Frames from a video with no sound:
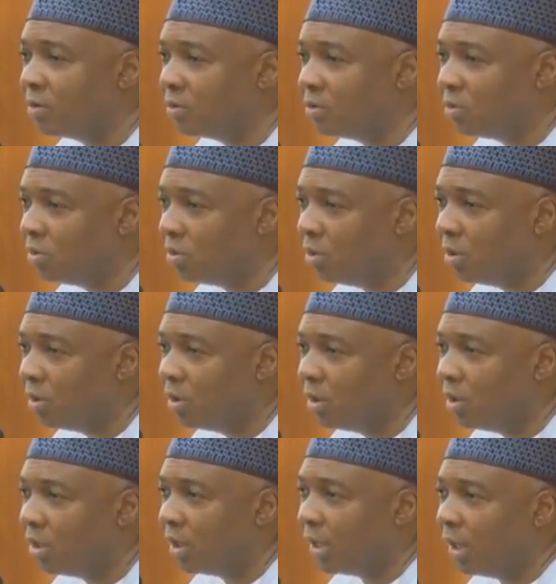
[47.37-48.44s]
So
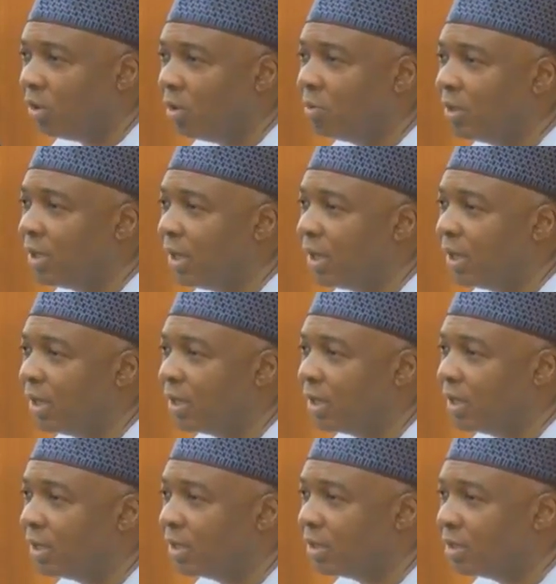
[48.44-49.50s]
it cannot be
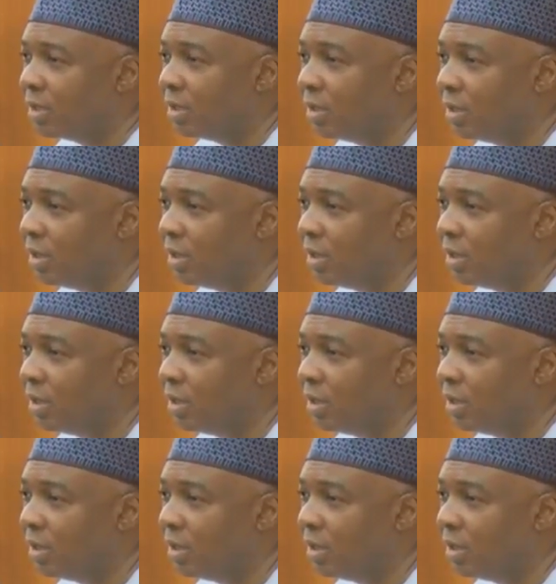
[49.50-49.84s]
delegated.